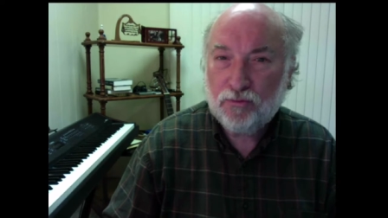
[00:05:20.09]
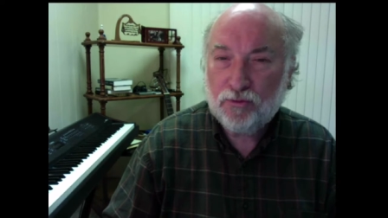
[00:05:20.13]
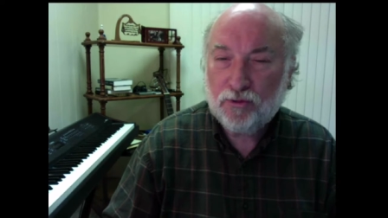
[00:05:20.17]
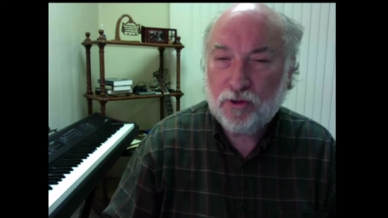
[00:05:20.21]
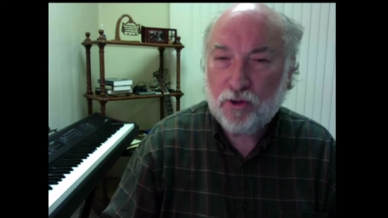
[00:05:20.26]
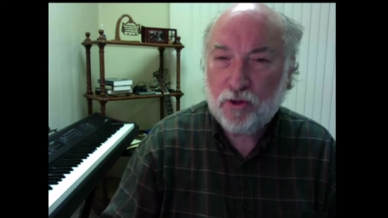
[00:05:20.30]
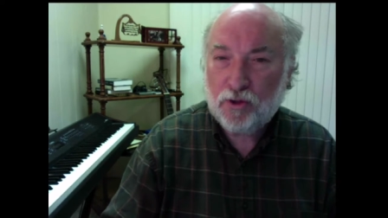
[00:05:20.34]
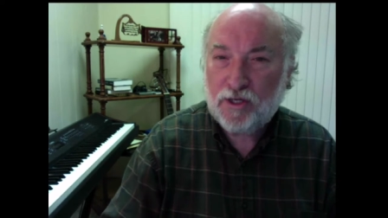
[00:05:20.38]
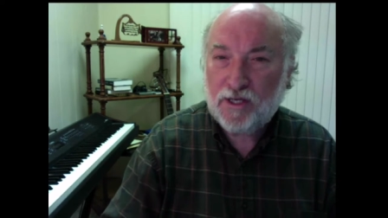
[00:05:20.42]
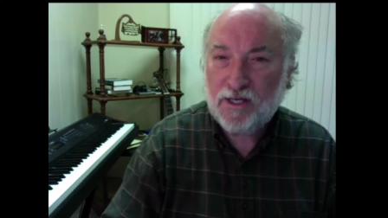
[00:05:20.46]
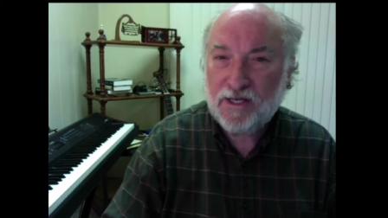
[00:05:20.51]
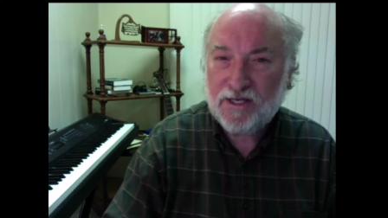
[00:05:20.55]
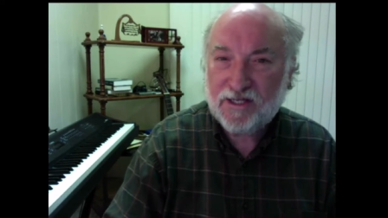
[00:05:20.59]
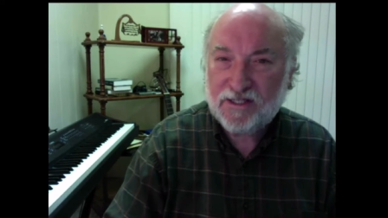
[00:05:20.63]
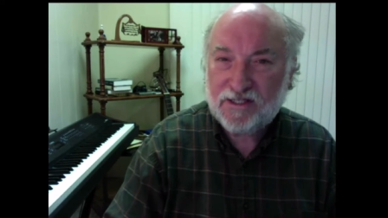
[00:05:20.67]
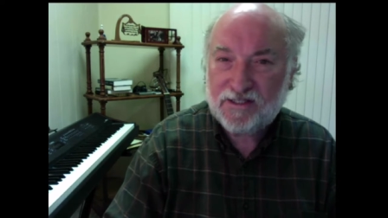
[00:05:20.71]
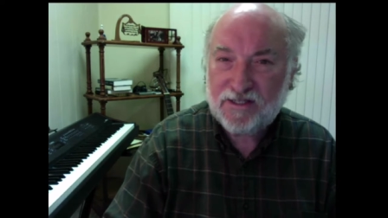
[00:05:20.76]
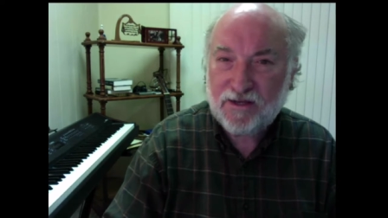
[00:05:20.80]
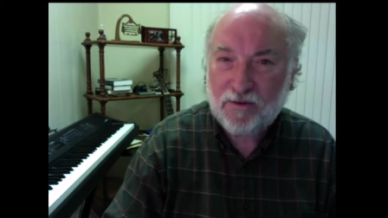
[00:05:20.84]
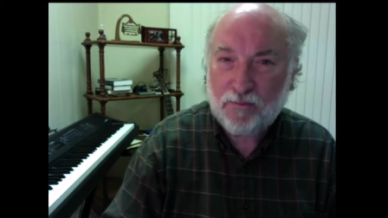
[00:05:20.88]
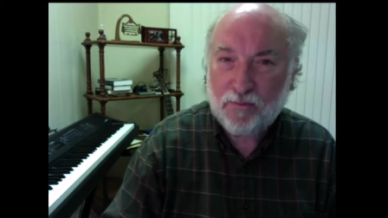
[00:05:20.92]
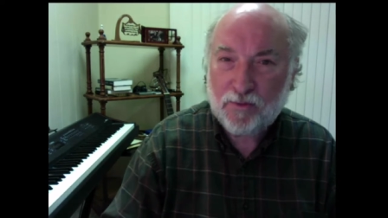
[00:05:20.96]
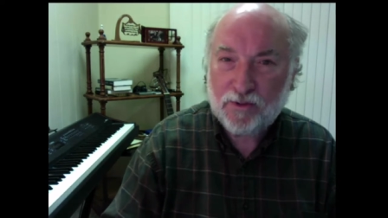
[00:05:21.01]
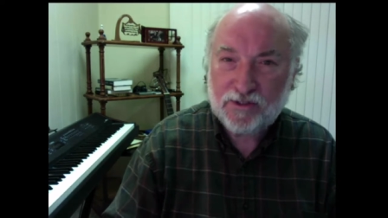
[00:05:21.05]
look into
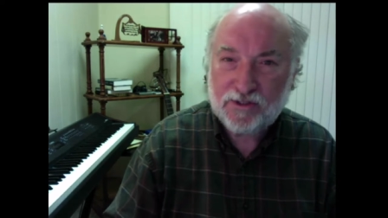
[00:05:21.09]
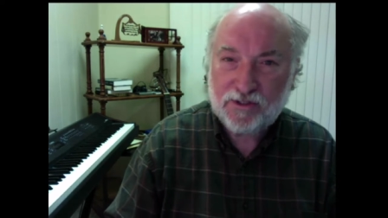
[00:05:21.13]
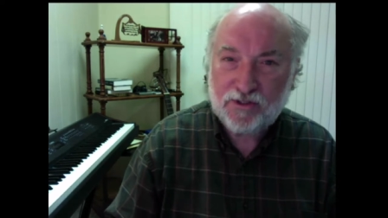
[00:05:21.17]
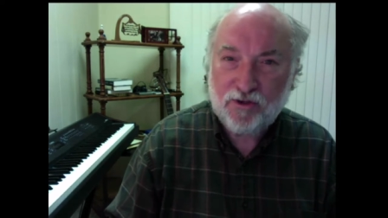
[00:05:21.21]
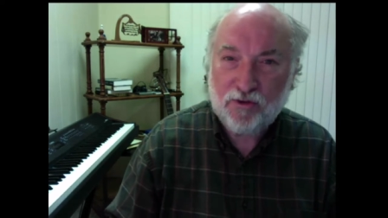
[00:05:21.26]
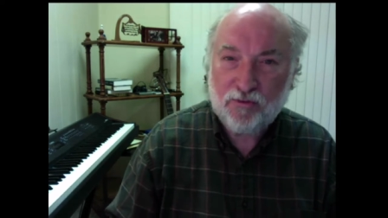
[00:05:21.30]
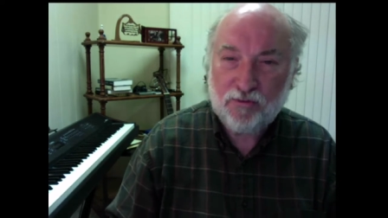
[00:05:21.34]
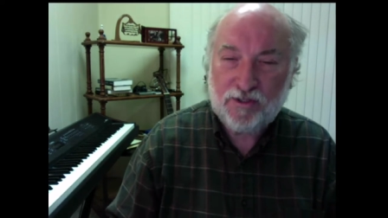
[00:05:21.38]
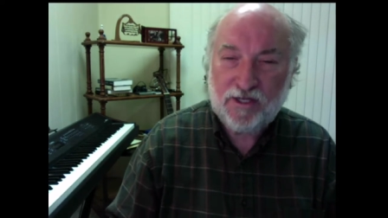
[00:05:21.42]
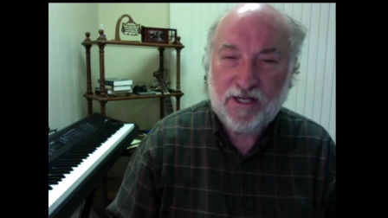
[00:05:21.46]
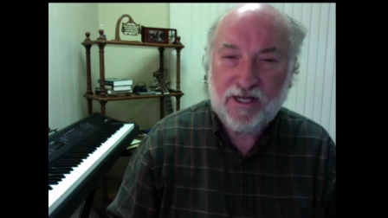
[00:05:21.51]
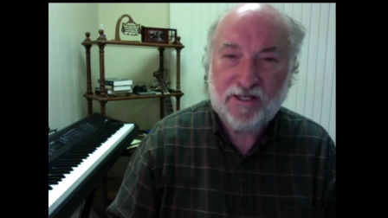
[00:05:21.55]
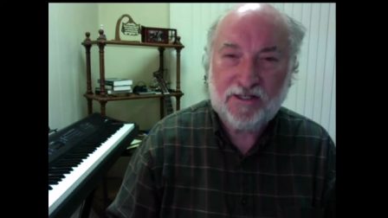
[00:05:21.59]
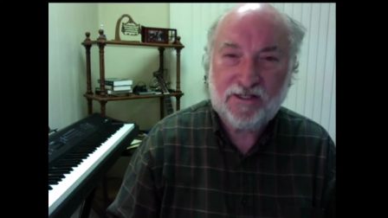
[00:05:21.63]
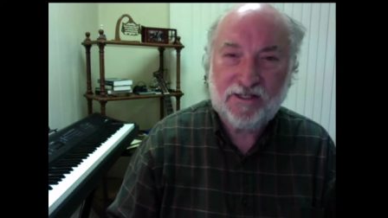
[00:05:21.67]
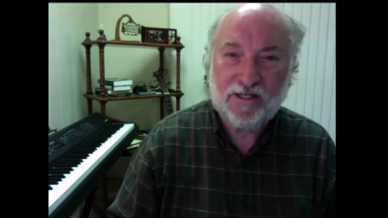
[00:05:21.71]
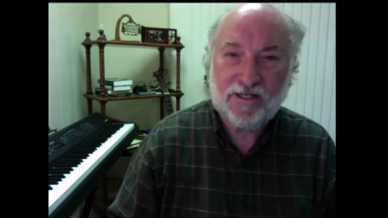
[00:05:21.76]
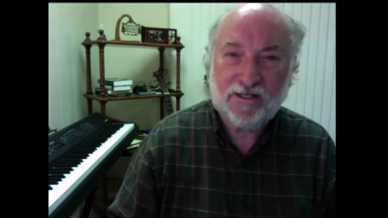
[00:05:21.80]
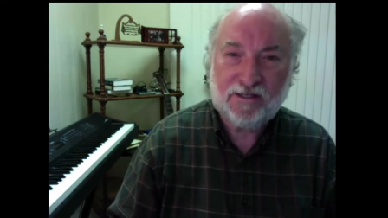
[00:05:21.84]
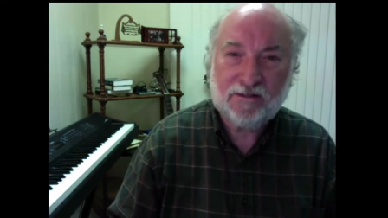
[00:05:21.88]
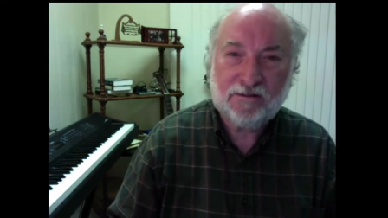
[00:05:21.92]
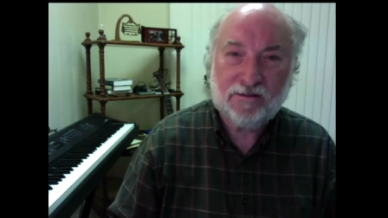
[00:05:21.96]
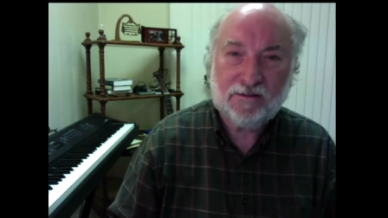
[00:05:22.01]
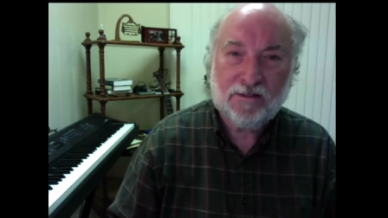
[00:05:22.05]
someone's new
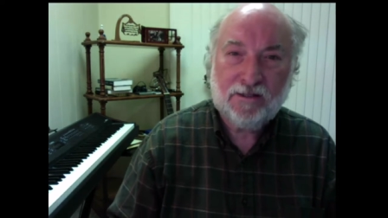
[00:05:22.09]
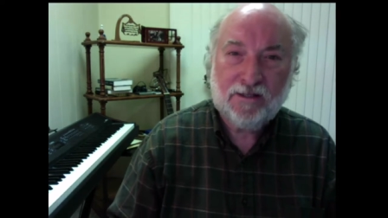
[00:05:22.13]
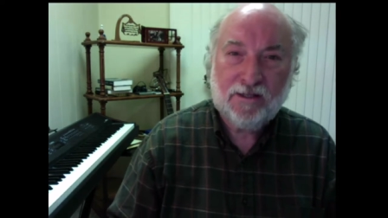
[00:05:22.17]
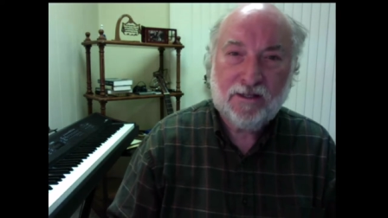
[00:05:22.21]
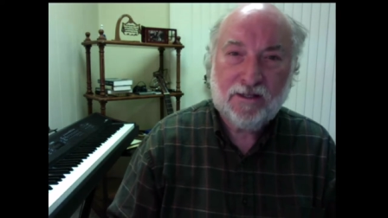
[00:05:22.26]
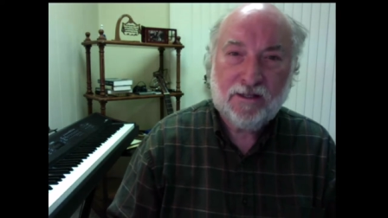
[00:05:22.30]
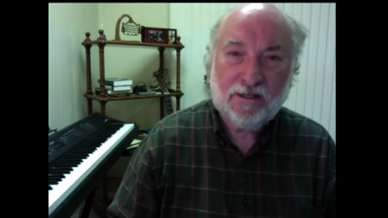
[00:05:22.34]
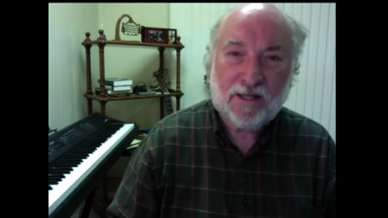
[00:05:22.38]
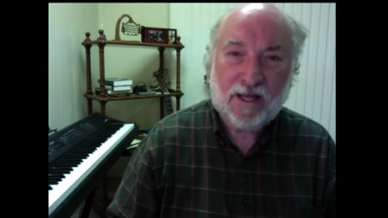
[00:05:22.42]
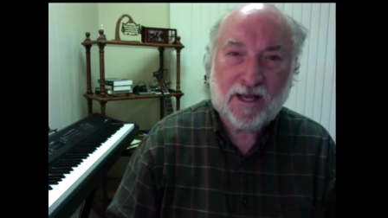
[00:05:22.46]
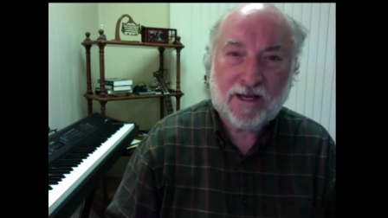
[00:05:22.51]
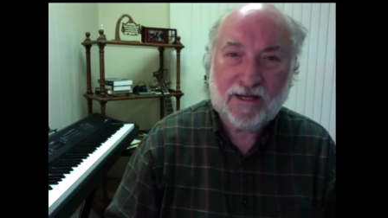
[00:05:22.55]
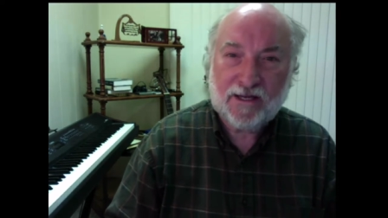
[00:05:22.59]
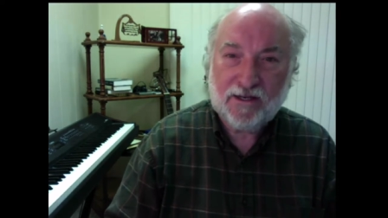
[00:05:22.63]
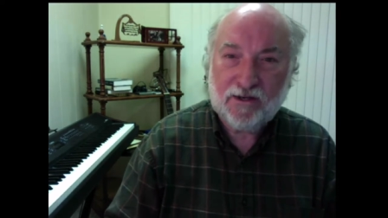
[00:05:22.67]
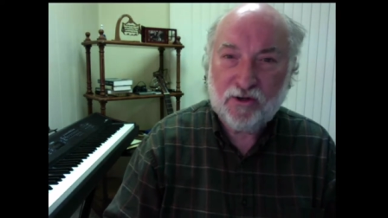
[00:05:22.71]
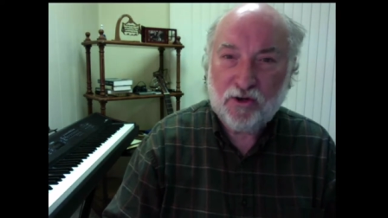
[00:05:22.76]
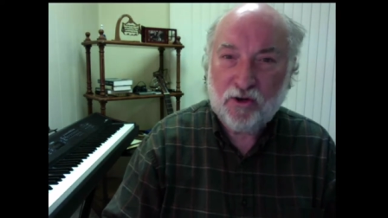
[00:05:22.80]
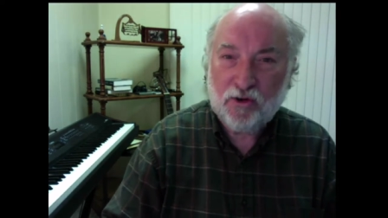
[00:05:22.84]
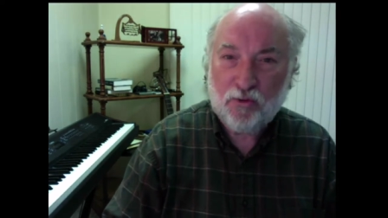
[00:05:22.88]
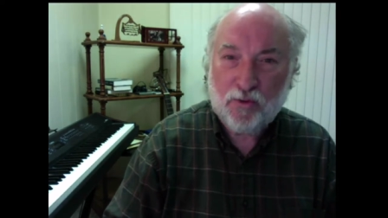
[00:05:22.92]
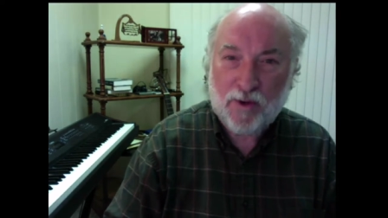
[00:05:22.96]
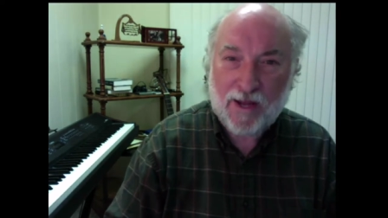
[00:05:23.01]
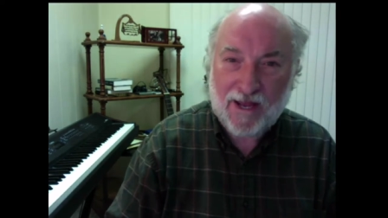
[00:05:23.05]
teaching, like a
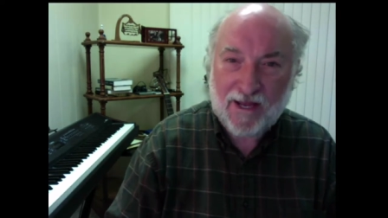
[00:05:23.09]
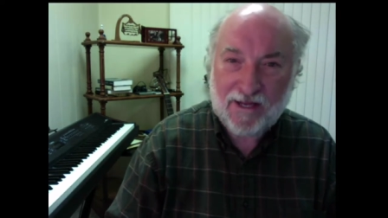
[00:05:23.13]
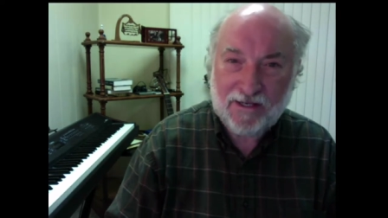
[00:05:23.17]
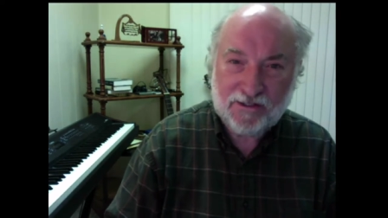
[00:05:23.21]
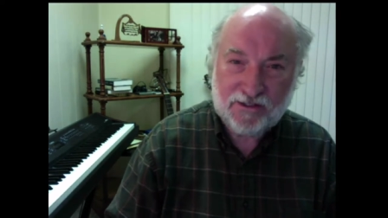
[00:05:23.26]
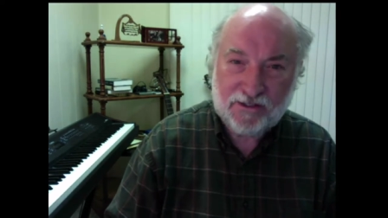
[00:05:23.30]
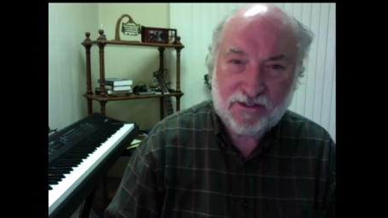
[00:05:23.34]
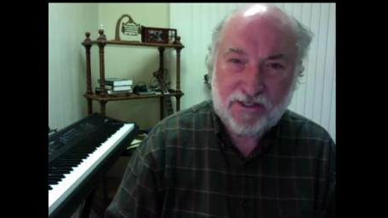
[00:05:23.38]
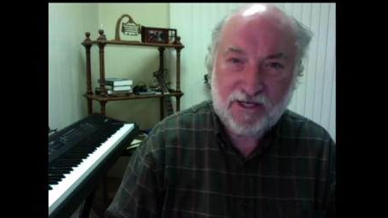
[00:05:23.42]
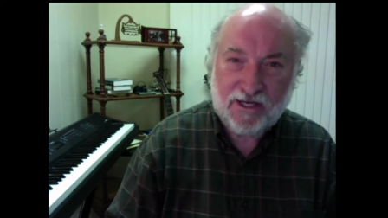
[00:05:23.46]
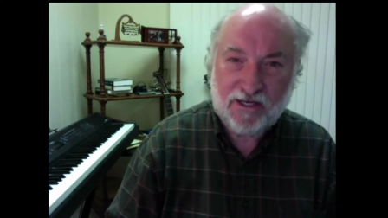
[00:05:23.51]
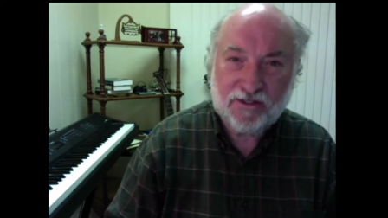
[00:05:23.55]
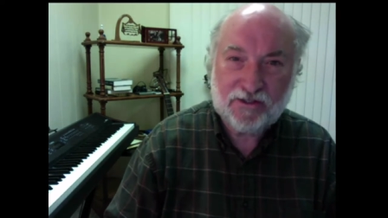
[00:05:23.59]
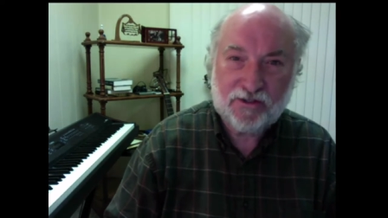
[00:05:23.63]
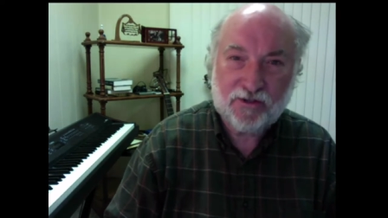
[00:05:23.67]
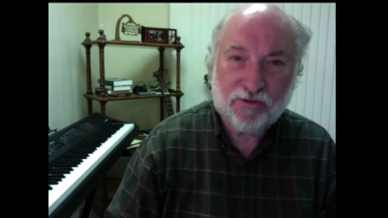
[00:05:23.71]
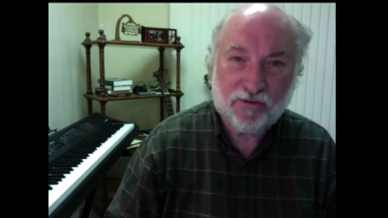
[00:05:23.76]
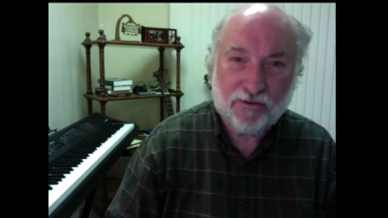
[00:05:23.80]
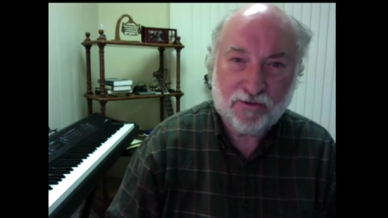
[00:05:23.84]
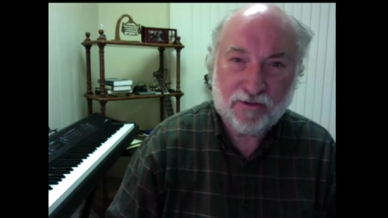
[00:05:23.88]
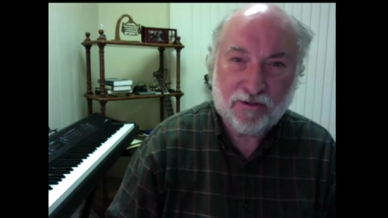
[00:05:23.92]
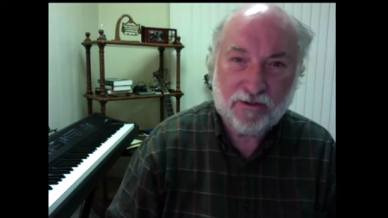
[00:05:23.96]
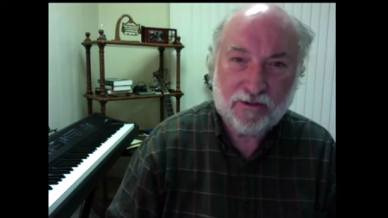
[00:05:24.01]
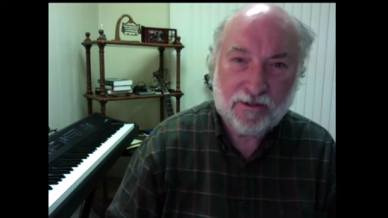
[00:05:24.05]
new age
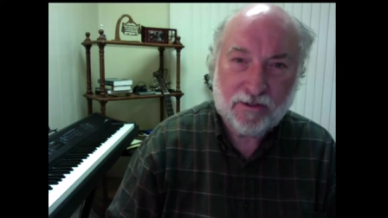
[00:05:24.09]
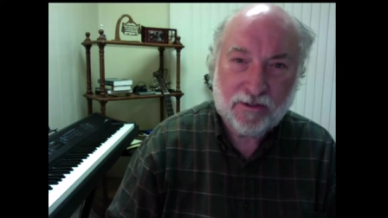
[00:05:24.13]
teacher